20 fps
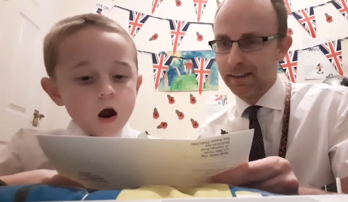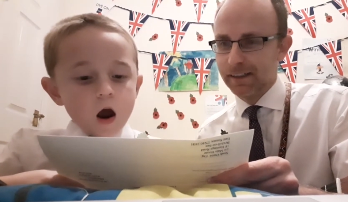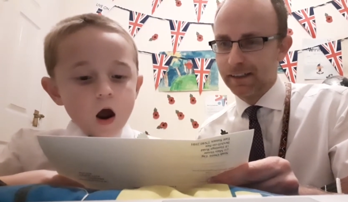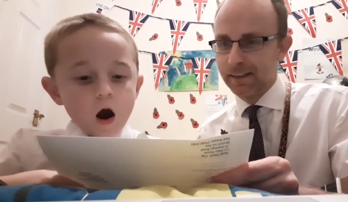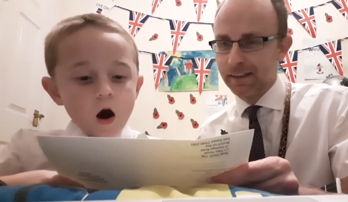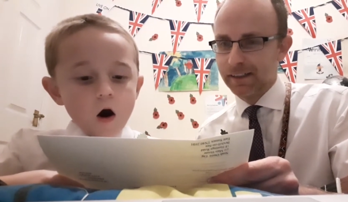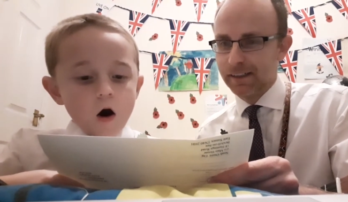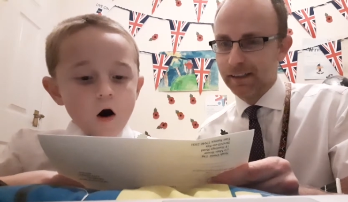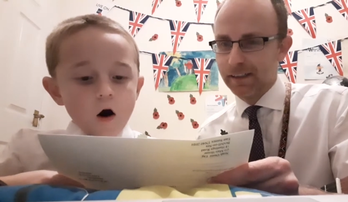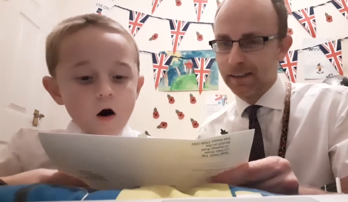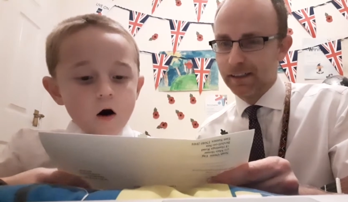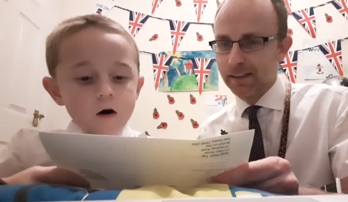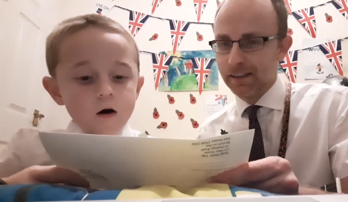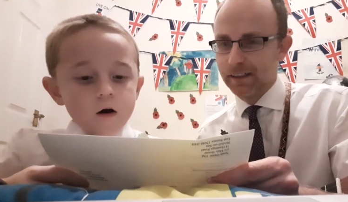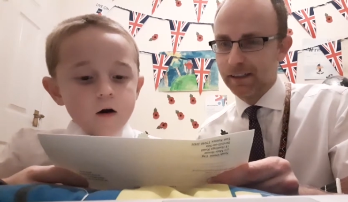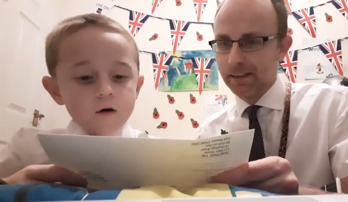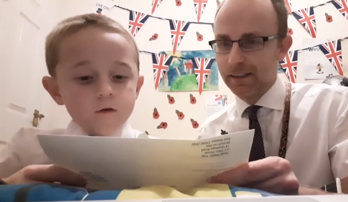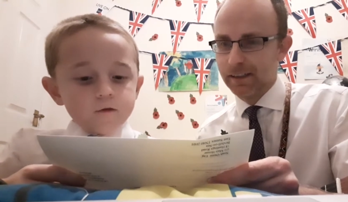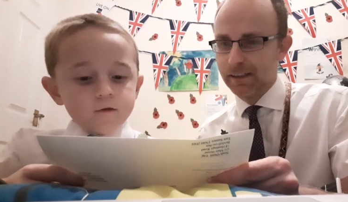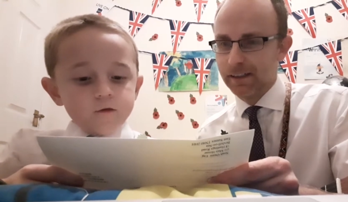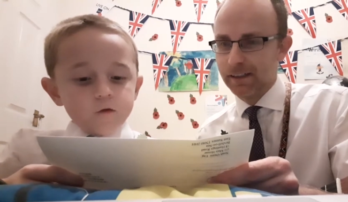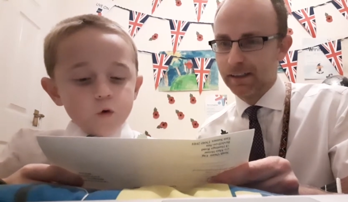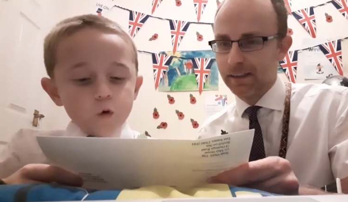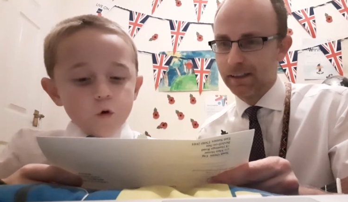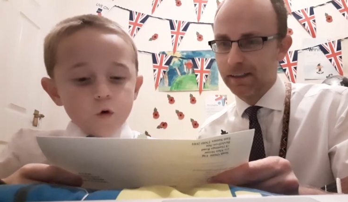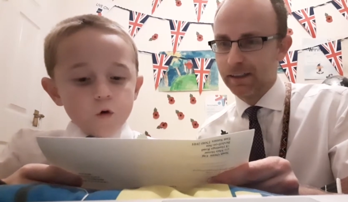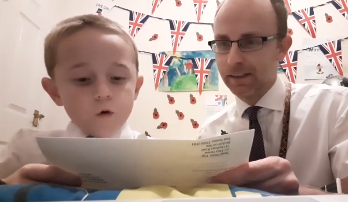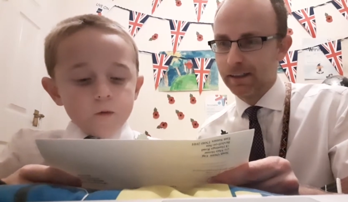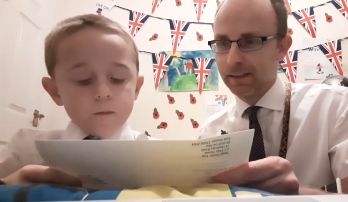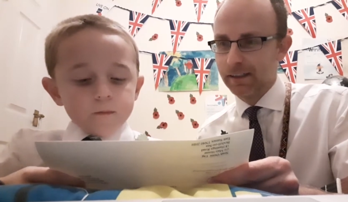Speaker 1: are
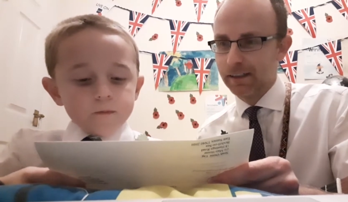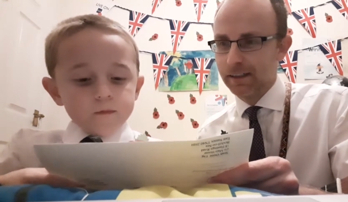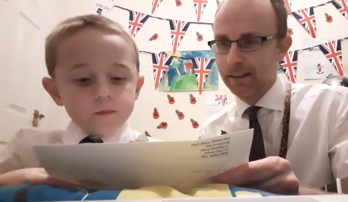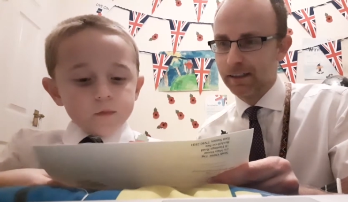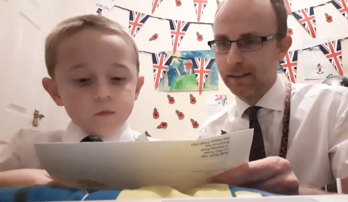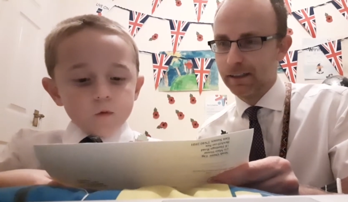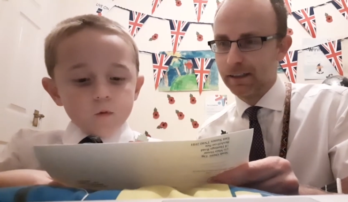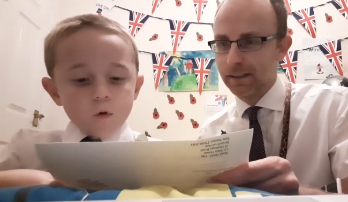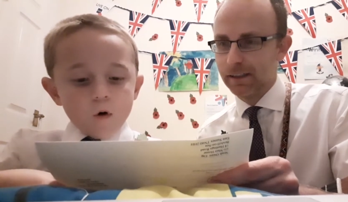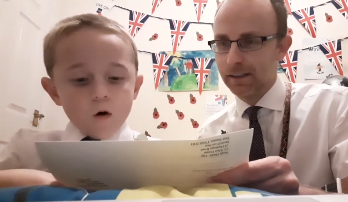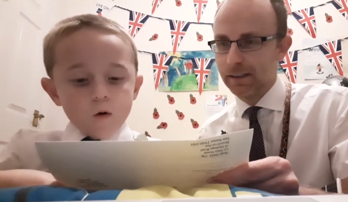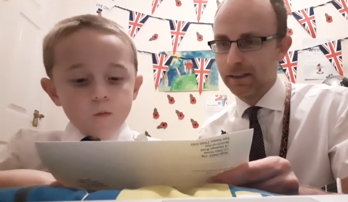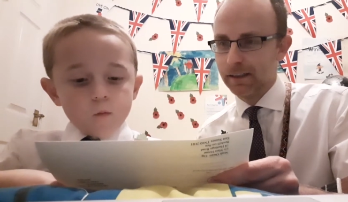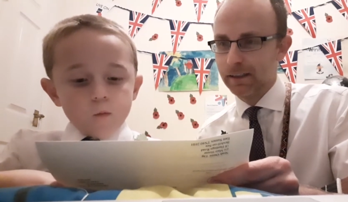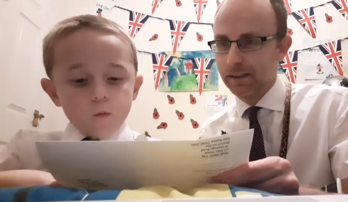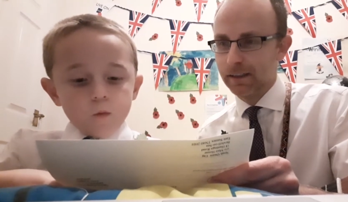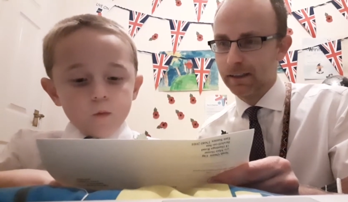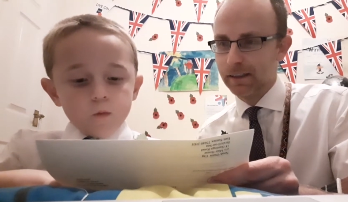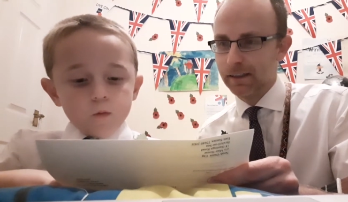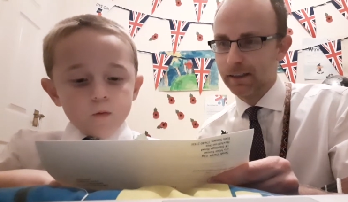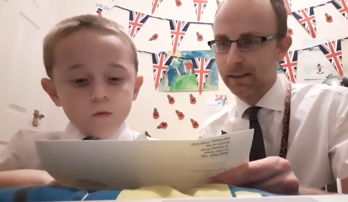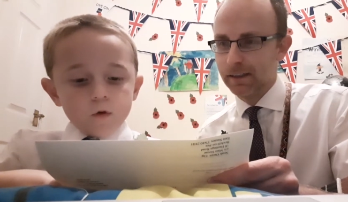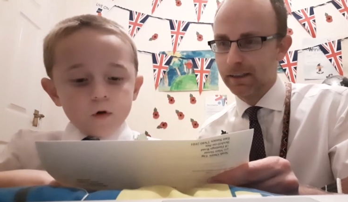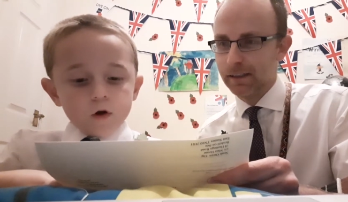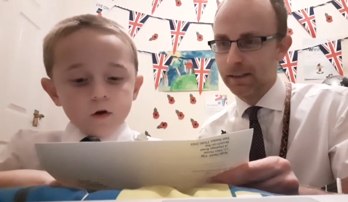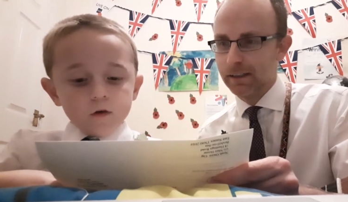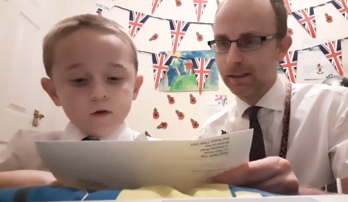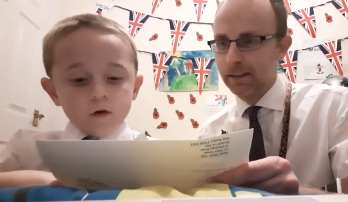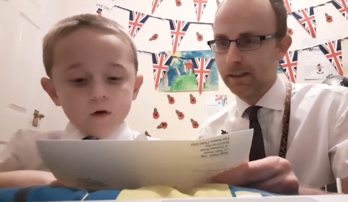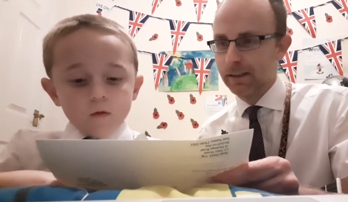for what
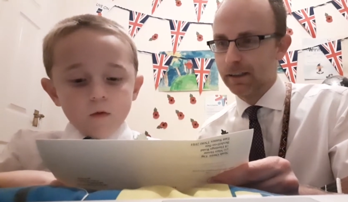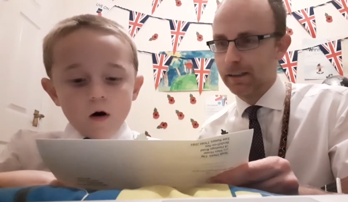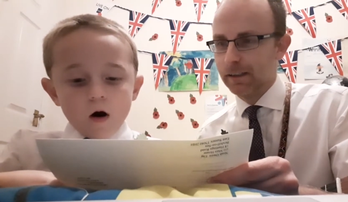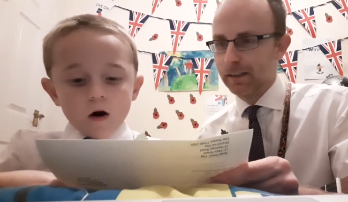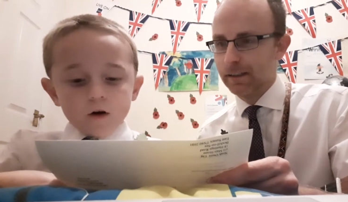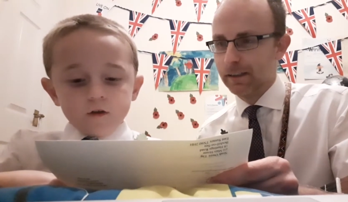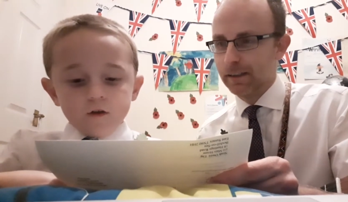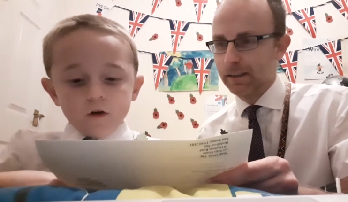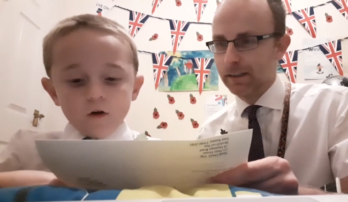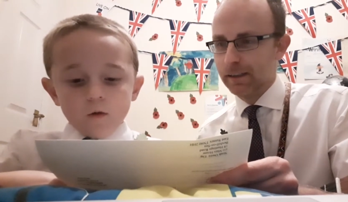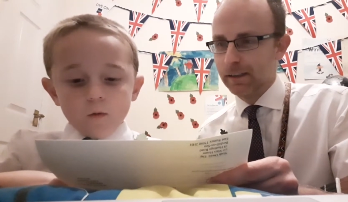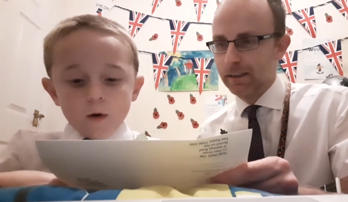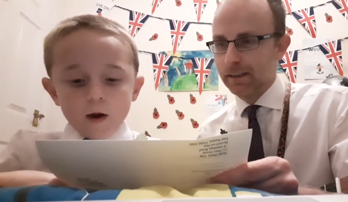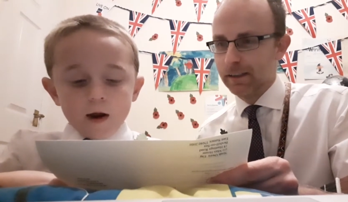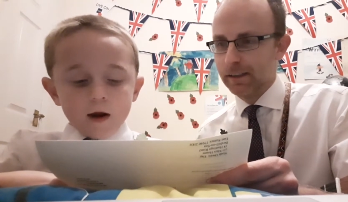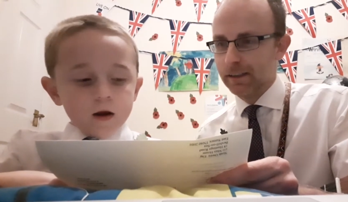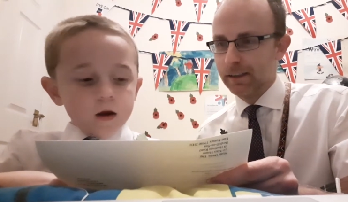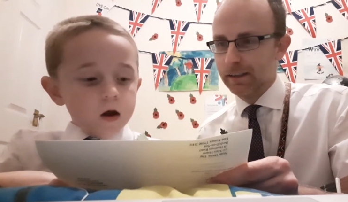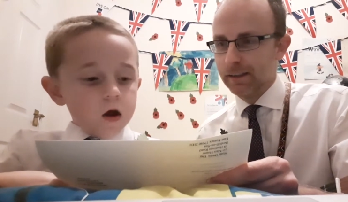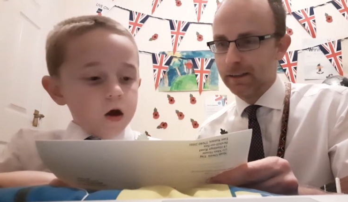you are doing.